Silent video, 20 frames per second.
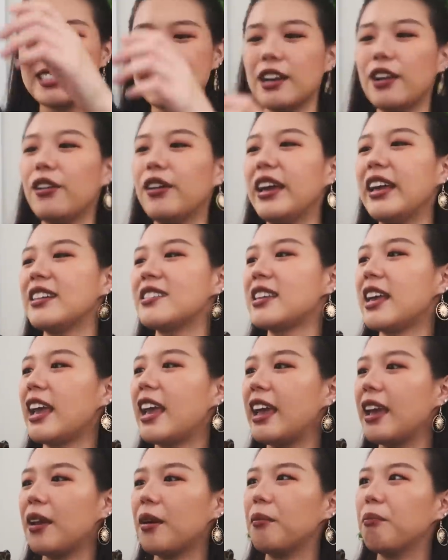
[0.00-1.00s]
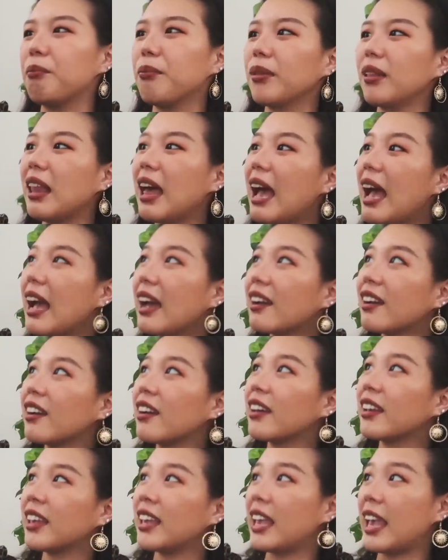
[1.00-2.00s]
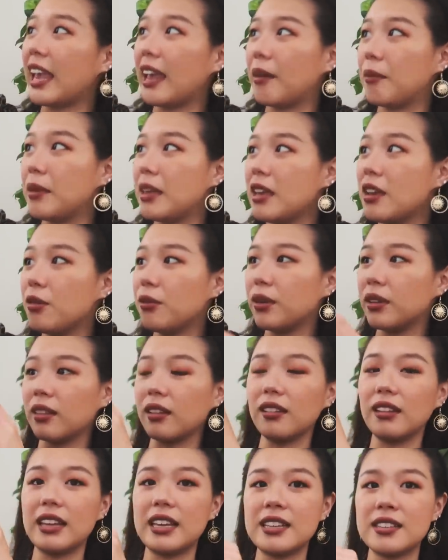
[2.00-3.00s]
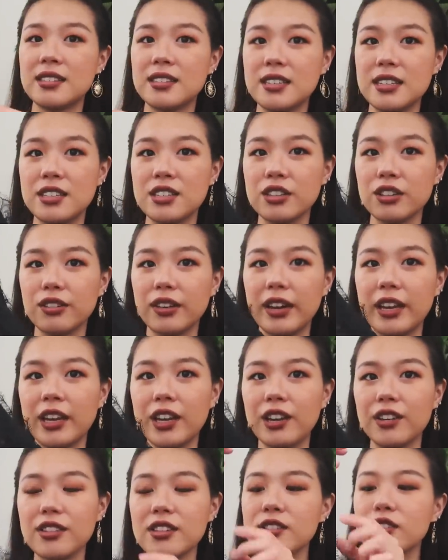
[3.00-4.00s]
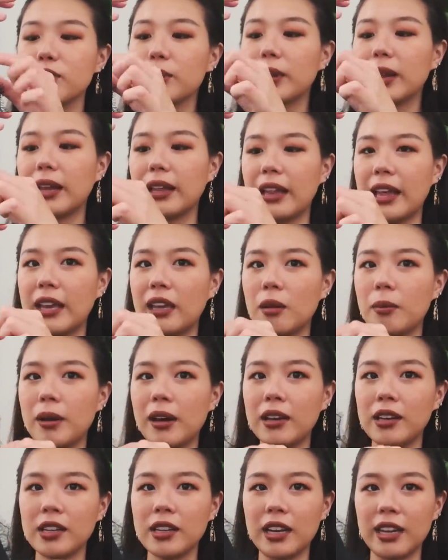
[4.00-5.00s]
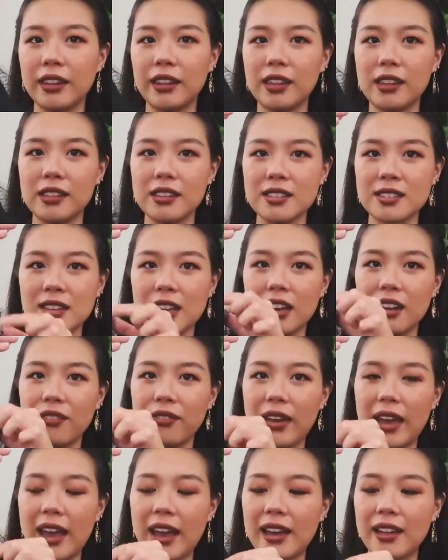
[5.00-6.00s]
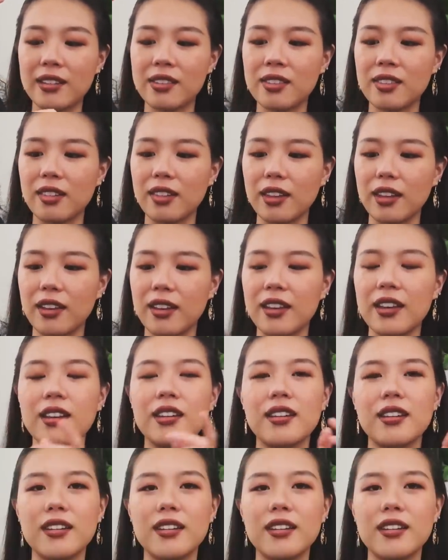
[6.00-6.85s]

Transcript: So it's a black cami with a lace detail right here. This is what I like about it. I think this kind of adds the